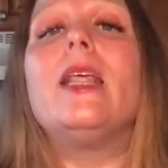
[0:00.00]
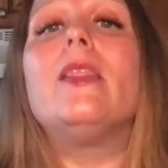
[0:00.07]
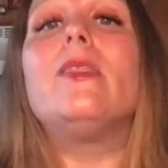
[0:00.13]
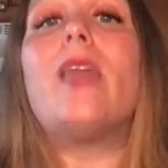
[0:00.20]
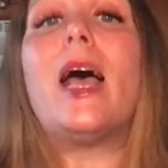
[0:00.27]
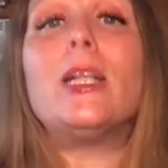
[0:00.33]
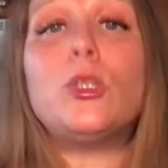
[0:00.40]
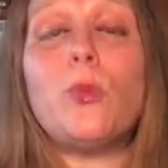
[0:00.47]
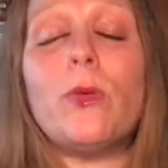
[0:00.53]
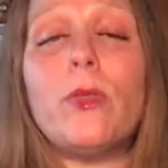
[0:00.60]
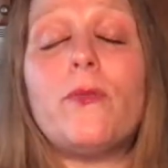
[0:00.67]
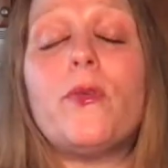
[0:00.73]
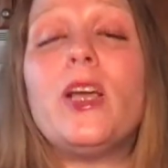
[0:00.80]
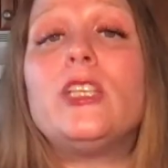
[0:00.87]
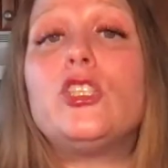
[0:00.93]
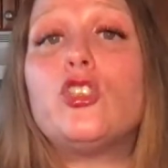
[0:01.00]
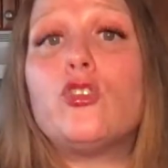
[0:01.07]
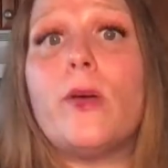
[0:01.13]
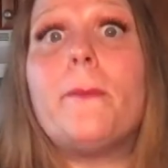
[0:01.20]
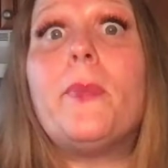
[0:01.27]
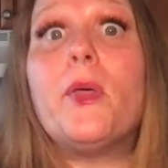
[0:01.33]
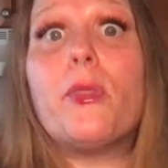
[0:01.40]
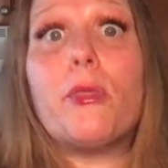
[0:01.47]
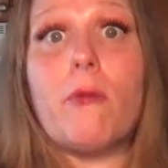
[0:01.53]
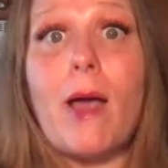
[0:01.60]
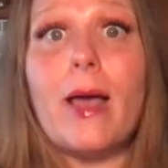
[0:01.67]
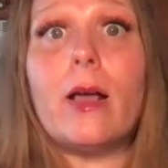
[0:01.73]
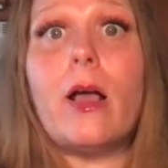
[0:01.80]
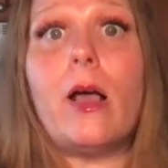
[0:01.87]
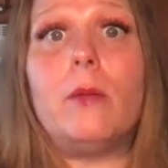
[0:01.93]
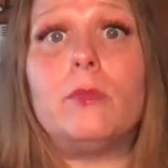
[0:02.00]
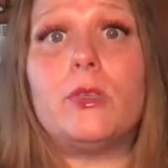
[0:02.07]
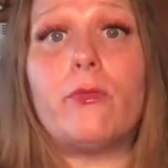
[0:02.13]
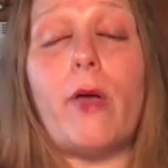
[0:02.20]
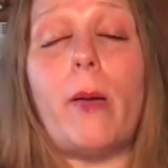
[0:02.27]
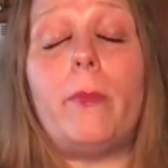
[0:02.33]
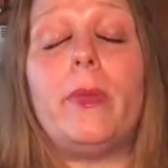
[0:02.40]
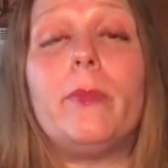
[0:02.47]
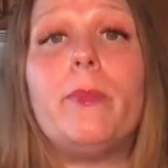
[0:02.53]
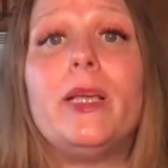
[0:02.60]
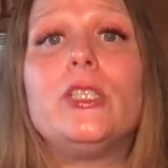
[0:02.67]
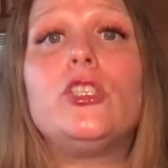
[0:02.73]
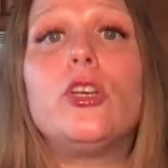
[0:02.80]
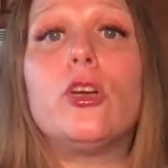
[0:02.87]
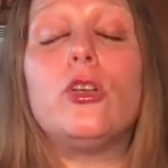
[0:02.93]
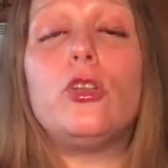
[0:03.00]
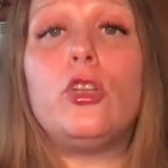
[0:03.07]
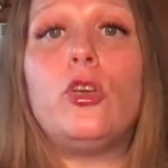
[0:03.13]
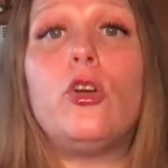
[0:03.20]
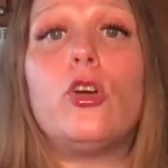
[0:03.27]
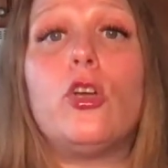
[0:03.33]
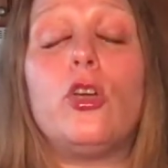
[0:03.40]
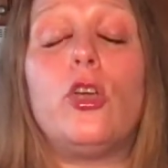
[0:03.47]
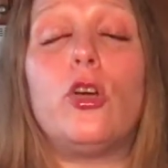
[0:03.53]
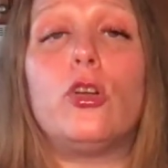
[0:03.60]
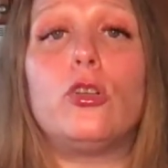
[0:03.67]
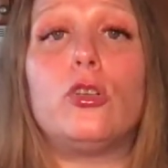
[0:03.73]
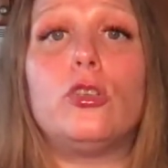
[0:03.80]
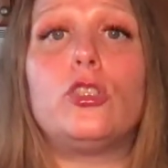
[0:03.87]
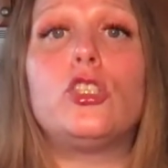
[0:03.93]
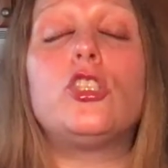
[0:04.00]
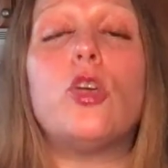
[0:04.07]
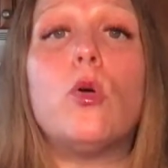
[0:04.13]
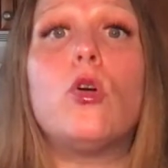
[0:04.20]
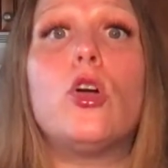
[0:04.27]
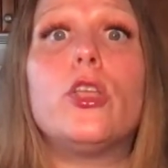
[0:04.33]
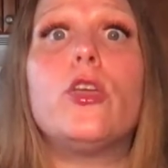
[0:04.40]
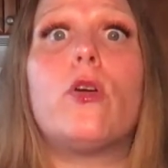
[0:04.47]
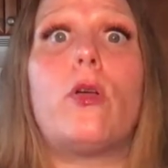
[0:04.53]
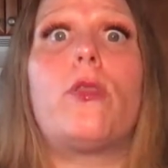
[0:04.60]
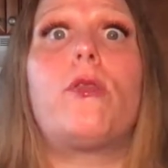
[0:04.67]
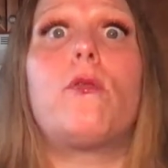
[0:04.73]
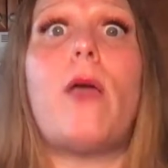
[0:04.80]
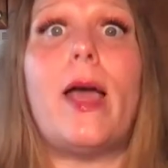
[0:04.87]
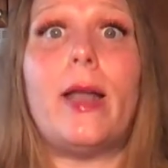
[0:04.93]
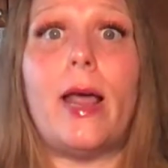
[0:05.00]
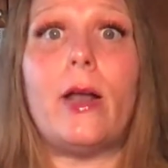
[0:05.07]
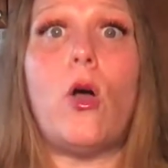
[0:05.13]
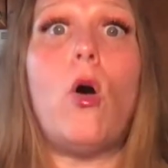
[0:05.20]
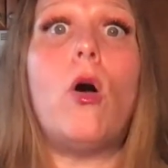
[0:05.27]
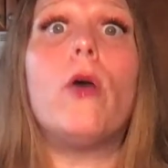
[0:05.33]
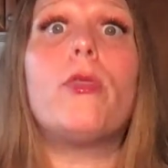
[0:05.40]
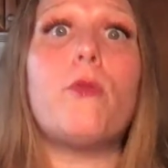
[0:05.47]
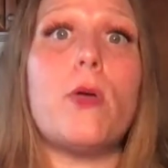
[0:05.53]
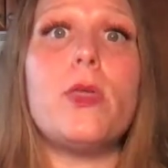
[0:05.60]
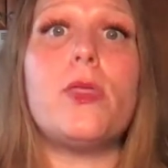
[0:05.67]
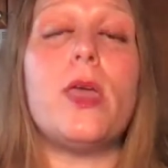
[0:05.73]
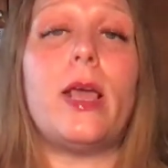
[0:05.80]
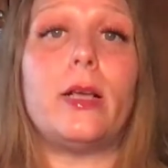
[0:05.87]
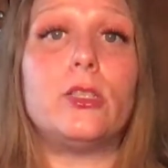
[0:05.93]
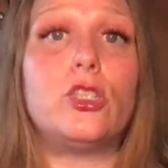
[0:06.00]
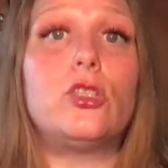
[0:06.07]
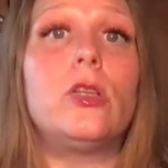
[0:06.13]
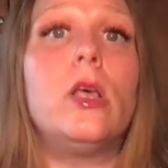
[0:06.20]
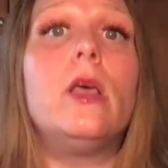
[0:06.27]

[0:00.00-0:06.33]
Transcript: That's where the phrase triple threat comes from. It means you're so good you're a threat at all three things.